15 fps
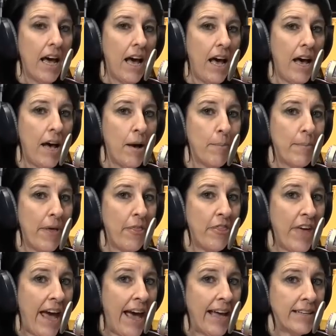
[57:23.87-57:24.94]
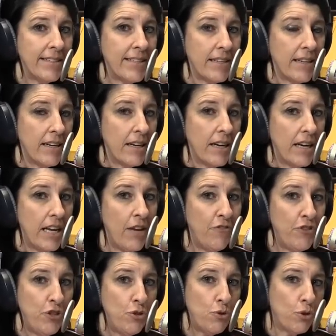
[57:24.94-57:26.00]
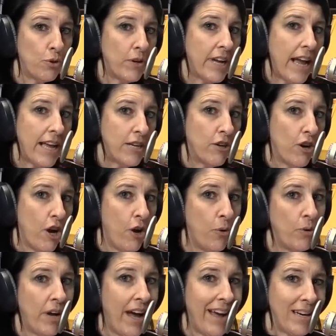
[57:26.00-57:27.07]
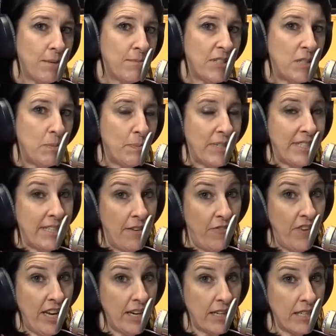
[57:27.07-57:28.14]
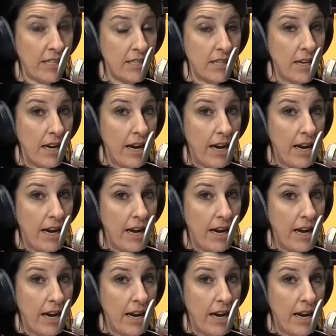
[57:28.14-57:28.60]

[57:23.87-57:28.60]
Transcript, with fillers: Um, that if you create your own item specifics